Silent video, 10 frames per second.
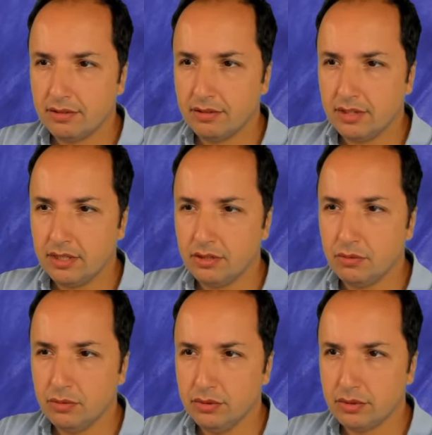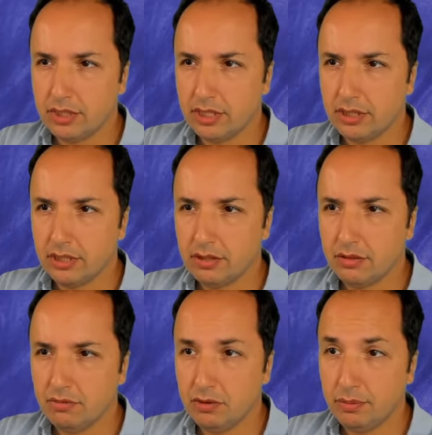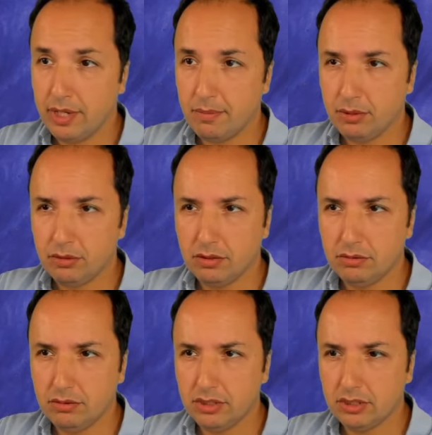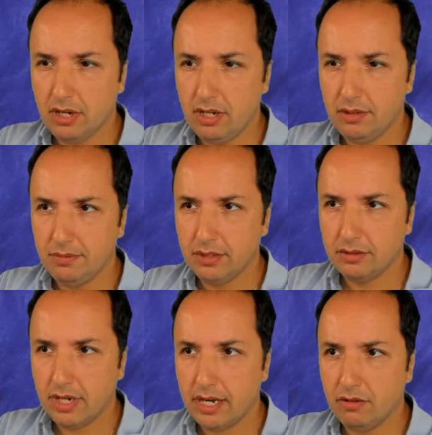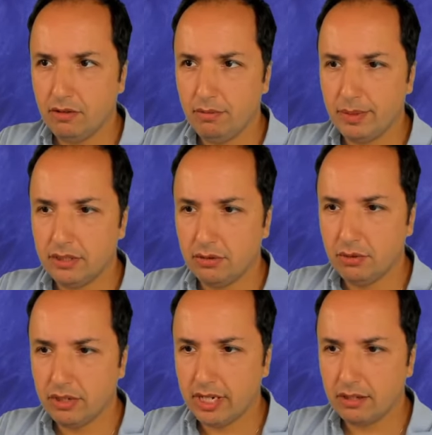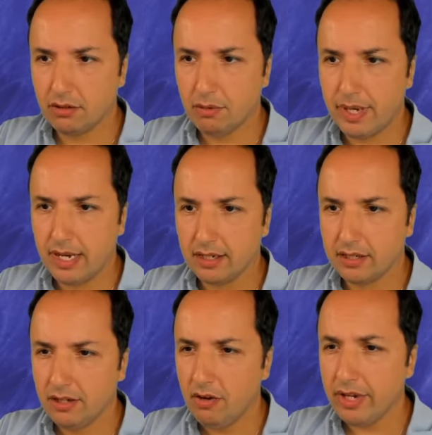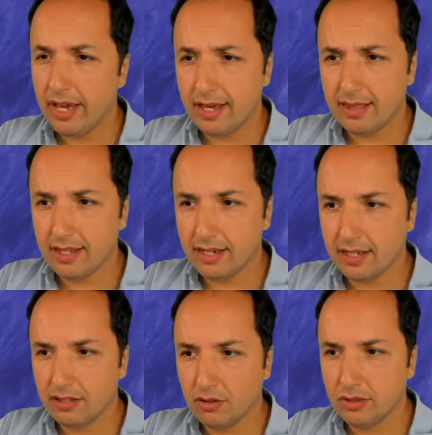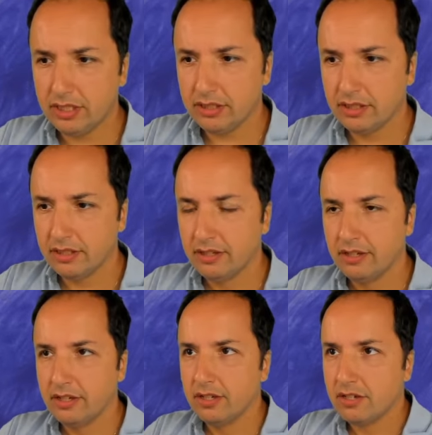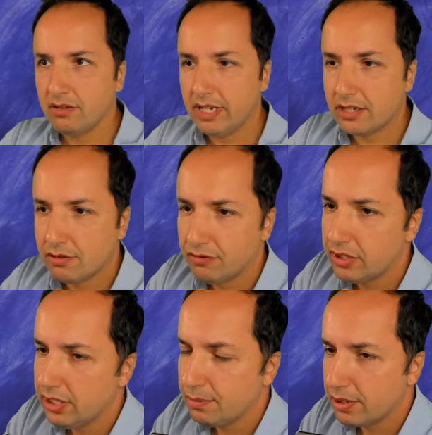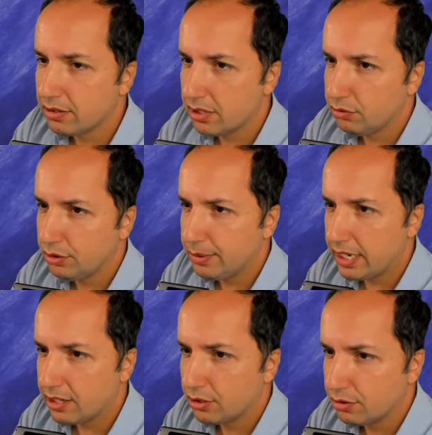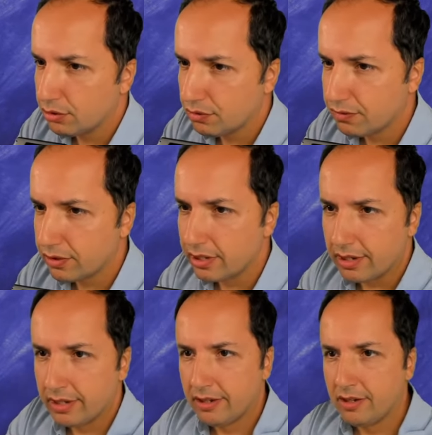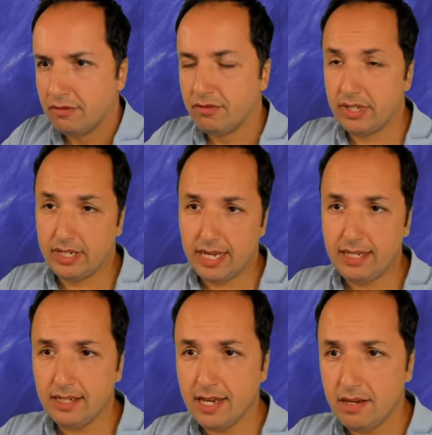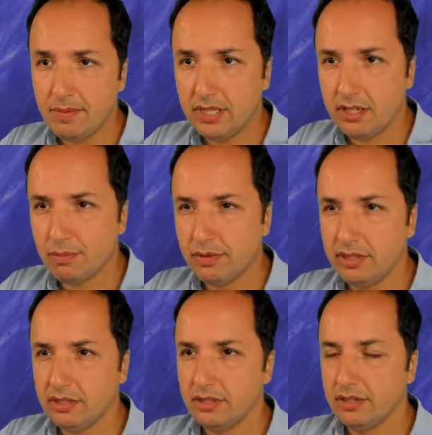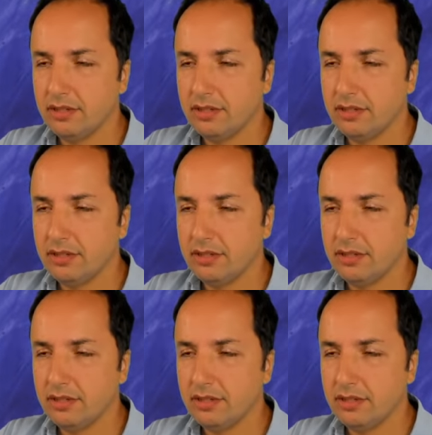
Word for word: And the rook will be able to go to this column. I don't know, but the rook can go back. Okay, I think I can hold it. So let's go for this, because it would be nice to go for an endgame at this point.